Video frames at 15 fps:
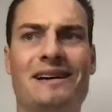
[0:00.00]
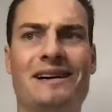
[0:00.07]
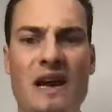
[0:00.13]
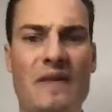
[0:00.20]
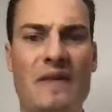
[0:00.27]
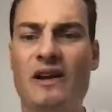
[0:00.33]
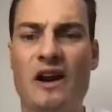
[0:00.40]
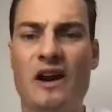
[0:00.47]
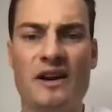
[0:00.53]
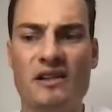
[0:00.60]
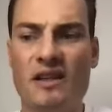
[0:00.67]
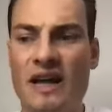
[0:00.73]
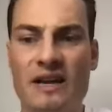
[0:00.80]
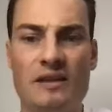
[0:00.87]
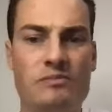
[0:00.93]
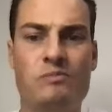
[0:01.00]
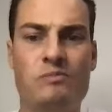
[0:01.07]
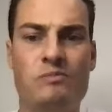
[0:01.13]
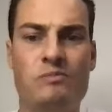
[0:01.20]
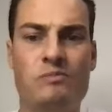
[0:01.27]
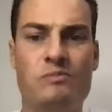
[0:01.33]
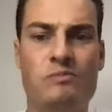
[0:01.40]
And they're kind of like,
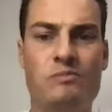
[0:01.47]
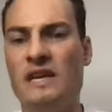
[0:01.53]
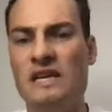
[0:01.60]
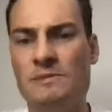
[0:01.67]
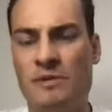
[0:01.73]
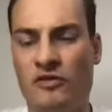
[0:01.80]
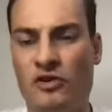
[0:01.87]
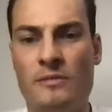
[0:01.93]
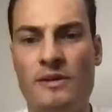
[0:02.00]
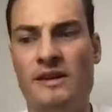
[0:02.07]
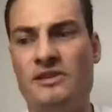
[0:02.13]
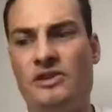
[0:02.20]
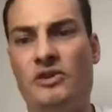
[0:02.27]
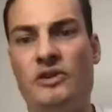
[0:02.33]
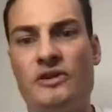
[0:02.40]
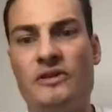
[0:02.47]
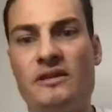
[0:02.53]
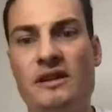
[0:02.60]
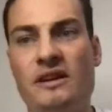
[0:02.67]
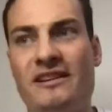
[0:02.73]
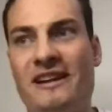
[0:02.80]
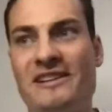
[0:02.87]
why aren't these performing as good?
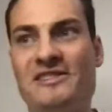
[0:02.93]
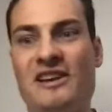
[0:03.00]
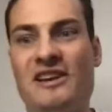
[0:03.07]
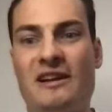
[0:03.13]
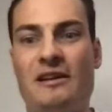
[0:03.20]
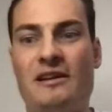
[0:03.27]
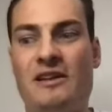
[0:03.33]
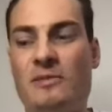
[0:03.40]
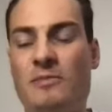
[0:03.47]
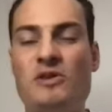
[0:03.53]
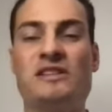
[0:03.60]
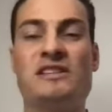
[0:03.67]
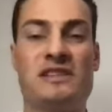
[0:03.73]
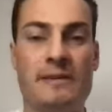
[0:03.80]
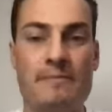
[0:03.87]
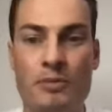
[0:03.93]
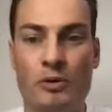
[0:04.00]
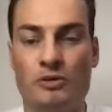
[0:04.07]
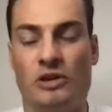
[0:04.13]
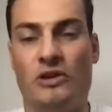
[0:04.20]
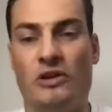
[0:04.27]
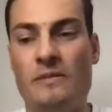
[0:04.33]
It's like, in the most simple
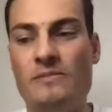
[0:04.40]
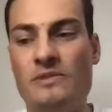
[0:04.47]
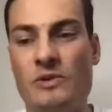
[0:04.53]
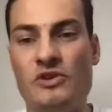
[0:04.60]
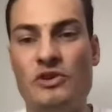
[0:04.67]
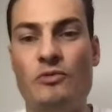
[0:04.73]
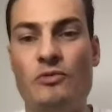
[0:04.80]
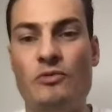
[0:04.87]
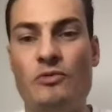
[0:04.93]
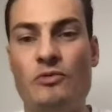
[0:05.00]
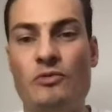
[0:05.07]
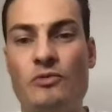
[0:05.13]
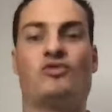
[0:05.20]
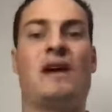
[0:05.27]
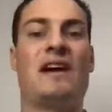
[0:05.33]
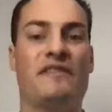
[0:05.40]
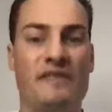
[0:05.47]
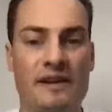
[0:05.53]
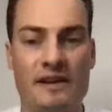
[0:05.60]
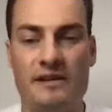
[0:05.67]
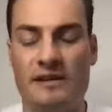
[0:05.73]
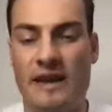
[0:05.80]
terms, when you run like
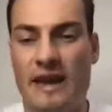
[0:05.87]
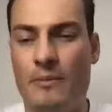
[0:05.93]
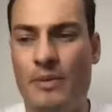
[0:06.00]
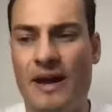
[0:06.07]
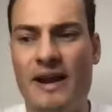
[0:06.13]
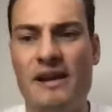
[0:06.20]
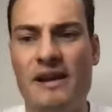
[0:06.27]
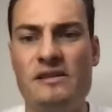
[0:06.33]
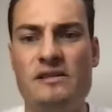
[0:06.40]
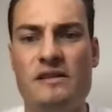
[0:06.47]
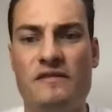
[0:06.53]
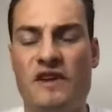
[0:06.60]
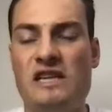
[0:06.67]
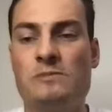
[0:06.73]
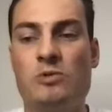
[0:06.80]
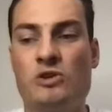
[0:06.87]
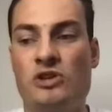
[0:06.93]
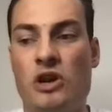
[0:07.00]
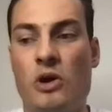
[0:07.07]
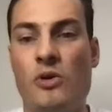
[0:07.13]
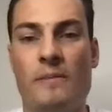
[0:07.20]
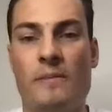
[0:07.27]
traffic campaigns, Facebook's
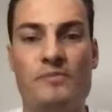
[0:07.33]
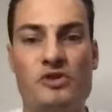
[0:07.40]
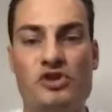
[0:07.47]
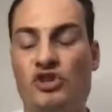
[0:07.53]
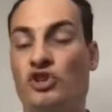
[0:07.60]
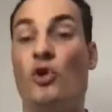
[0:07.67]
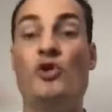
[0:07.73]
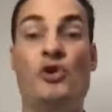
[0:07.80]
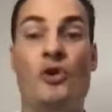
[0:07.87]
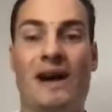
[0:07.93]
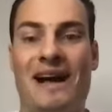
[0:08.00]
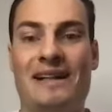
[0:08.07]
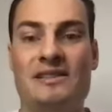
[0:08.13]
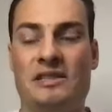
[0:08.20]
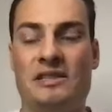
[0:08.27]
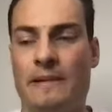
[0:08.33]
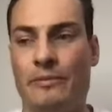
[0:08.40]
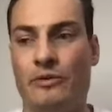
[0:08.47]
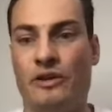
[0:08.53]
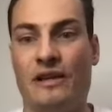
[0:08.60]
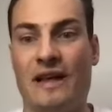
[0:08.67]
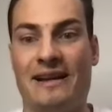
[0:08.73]
going to show your ads to people
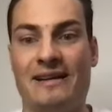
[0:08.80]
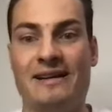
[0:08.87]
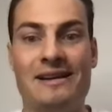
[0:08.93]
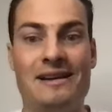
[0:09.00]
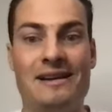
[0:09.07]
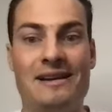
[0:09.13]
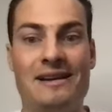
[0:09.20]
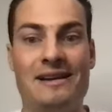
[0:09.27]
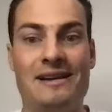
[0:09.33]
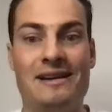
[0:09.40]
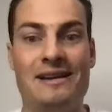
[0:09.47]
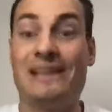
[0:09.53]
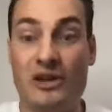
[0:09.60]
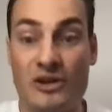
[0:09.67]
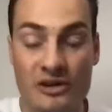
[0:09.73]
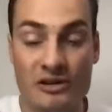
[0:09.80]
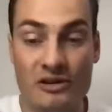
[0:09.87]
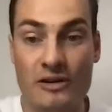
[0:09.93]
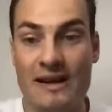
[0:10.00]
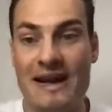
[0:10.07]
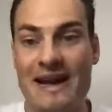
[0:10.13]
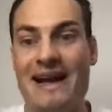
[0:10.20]
that like click on a lot
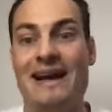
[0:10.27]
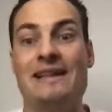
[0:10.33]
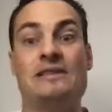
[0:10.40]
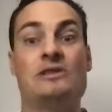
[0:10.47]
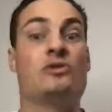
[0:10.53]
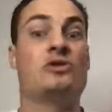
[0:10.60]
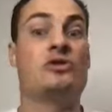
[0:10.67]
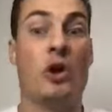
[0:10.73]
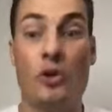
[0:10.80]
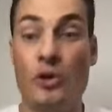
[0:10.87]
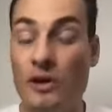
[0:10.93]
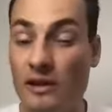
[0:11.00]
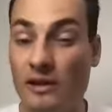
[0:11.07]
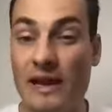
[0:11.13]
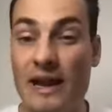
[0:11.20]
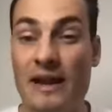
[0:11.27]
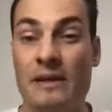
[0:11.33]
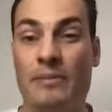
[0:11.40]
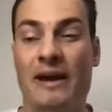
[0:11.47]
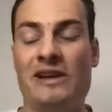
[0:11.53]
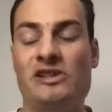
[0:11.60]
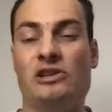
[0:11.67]
of ads or go to the landing
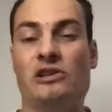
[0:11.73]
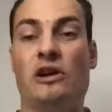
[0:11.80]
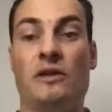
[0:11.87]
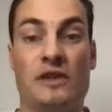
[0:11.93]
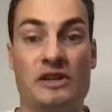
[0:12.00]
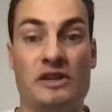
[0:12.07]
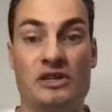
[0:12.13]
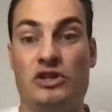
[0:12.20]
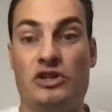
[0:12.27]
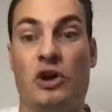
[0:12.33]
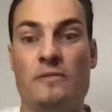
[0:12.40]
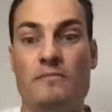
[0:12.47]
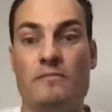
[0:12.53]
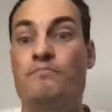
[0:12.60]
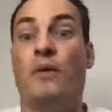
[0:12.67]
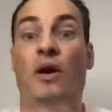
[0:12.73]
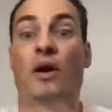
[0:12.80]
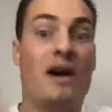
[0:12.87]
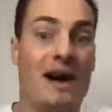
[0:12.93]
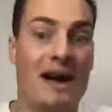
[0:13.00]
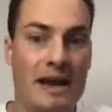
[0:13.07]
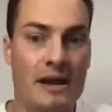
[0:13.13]
page a lot that don't
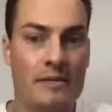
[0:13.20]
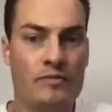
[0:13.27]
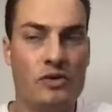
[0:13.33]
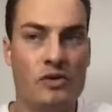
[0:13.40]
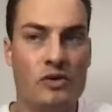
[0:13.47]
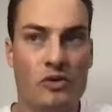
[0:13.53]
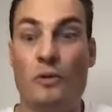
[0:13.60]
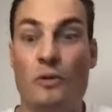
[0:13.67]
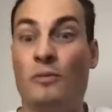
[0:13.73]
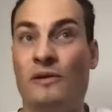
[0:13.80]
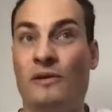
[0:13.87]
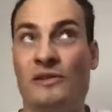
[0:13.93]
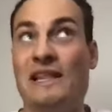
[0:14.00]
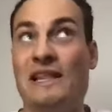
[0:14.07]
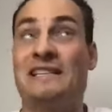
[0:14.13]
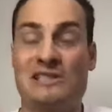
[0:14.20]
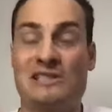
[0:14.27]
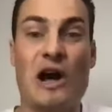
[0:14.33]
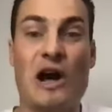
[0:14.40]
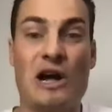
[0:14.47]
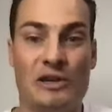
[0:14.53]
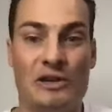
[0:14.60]
buy or less
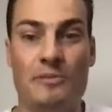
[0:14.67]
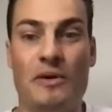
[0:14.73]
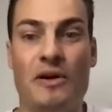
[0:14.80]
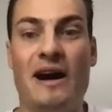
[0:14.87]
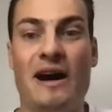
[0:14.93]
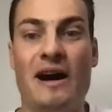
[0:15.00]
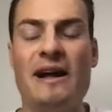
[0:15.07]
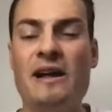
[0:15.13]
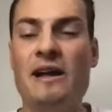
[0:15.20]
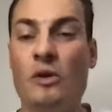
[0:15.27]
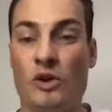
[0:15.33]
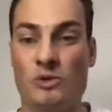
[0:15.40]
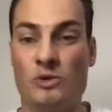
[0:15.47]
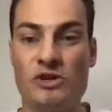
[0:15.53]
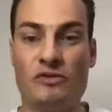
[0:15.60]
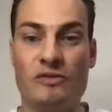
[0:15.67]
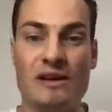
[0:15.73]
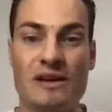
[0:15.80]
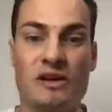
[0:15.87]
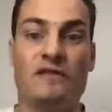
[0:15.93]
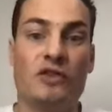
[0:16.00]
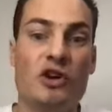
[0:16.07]
likely to buy. Whereas when you
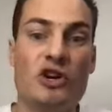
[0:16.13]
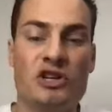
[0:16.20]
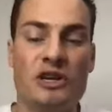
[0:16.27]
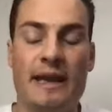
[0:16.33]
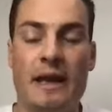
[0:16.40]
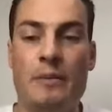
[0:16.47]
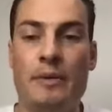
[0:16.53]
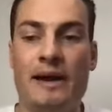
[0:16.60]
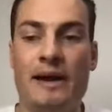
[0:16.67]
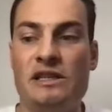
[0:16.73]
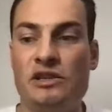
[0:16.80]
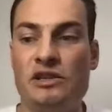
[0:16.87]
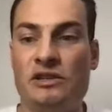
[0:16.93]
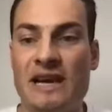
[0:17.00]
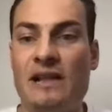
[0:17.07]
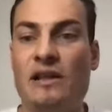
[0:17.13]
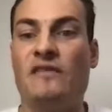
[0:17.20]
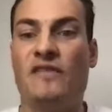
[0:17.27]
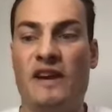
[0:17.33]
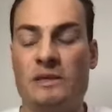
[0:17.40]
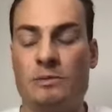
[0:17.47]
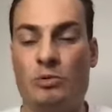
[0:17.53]
run conversion campaigns, you're telling
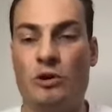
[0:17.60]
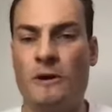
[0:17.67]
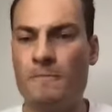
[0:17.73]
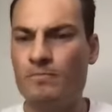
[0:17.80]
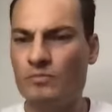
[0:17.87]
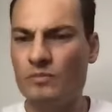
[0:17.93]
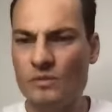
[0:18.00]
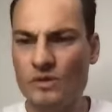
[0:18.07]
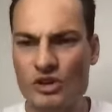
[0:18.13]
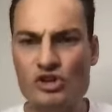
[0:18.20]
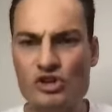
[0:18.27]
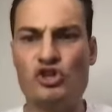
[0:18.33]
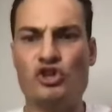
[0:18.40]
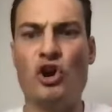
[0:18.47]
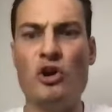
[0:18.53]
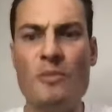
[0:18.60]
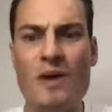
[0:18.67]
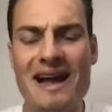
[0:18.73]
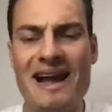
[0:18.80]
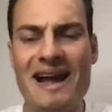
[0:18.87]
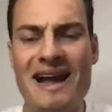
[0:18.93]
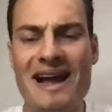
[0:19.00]
Facebook, show my
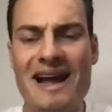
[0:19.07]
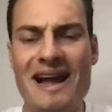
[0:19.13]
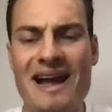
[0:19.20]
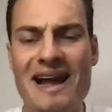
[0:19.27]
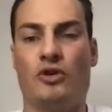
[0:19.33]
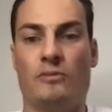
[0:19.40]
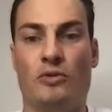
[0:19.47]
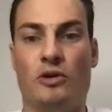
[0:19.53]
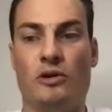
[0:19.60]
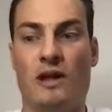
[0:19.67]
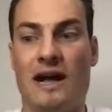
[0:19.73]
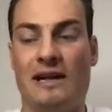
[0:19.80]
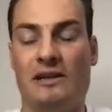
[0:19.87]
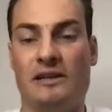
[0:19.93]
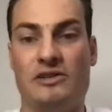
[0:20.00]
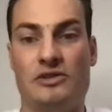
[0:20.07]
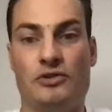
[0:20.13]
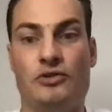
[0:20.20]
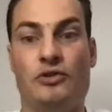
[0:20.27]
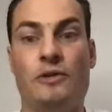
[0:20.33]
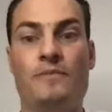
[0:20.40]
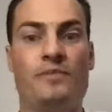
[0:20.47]
ads to people that are more likely
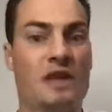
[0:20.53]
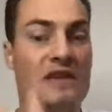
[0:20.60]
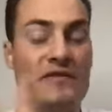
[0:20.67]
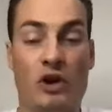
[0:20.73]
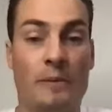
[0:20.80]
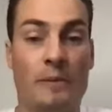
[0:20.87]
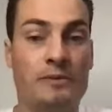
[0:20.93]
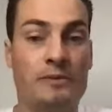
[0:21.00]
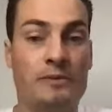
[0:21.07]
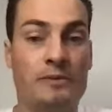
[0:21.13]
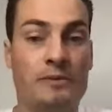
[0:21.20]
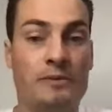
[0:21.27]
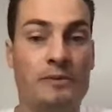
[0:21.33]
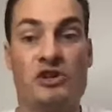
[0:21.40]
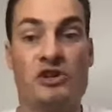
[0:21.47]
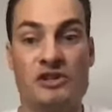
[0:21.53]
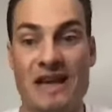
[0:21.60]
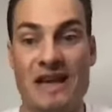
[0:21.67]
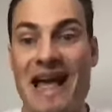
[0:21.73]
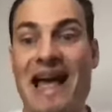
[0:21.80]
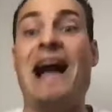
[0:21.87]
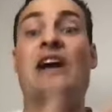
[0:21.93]
to, if you optimize for purchase,
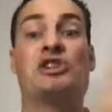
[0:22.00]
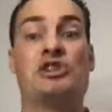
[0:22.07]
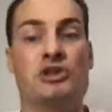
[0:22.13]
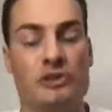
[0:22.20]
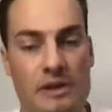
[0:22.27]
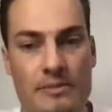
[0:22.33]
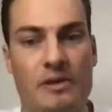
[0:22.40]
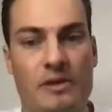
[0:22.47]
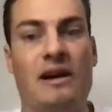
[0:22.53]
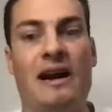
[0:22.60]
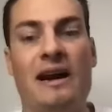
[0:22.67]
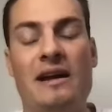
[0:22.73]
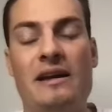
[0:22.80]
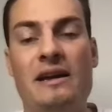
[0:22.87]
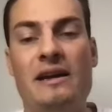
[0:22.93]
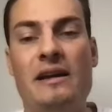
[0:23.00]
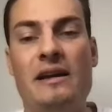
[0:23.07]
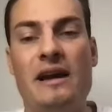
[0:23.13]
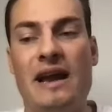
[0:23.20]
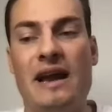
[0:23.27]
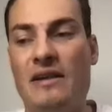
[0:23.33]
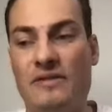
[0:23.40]
actually buy.
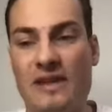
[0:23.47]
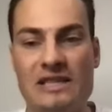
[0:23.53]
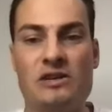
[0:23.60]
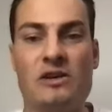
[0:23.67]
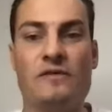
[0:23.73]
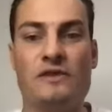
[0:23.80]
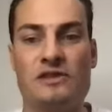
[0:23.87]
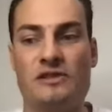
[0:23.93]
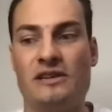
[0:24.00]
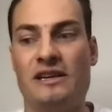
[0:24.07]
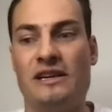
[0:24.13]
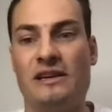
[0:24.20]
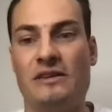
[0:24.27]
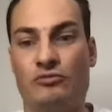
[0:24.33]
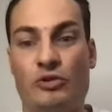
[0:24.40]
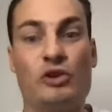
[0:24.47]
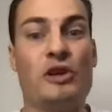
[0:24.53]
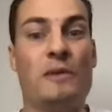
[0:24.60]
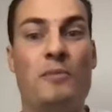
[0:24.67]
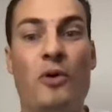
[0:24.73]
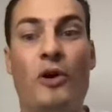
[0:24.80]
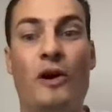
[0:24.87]
And that's obviously really
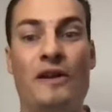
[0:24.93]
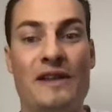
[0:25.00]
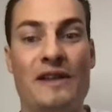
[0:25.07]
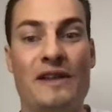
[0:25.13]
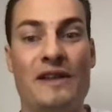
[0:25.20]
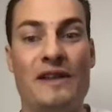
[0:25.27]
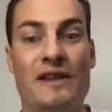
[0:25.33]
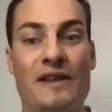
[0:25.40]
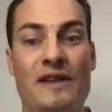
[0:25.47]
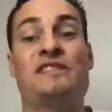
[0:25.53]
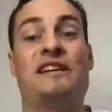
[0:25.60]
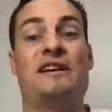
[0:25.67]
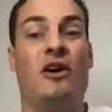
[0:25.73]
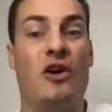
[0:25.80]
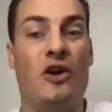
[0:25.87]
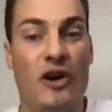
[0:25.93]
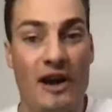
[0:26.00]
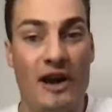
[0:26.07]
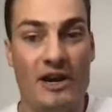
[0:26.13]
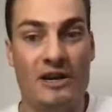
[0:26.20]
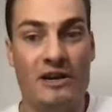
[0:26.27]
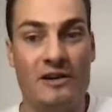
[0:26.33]
important. That's why you'll see a
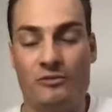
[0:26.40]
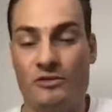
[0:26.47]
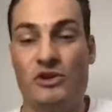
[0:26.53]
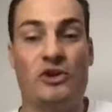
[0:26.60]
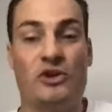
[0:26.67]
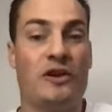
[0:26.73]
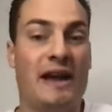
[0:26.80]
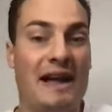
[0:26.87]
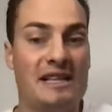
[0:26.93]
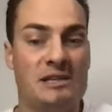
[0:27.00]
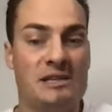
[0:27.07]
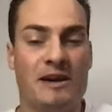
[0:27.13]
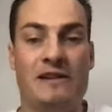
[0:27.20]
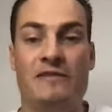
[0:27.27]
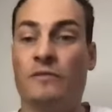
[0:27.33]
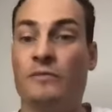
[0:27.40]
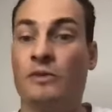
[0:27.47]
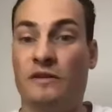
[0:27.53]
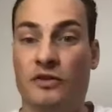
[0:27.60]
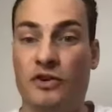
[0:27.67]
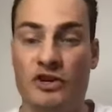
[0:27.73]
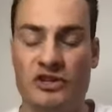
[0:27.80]
higher return on ad spend from
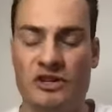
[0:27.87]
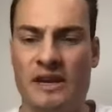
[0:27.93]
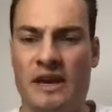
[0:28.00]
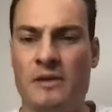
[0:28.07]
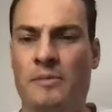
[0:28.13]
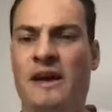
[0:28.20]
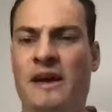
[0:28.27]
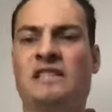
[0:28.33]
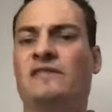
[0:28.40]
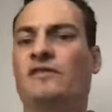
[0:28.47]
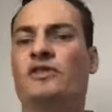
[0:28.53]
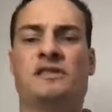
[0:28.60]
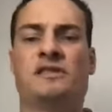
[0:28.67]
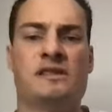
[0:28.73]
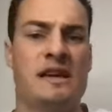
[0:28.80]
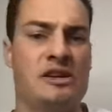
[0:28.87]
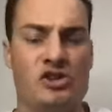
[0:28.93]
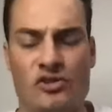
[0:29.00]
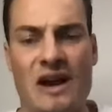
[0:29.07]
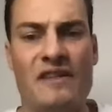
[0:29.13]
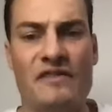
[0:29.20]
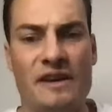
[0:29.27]
conversion campaigns versus, say,
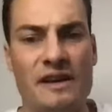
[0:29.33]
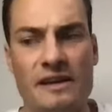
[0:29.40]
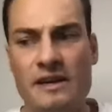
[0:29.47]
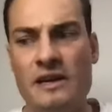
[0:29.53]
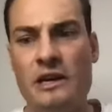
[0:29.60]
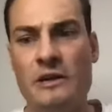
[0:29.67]
traffic.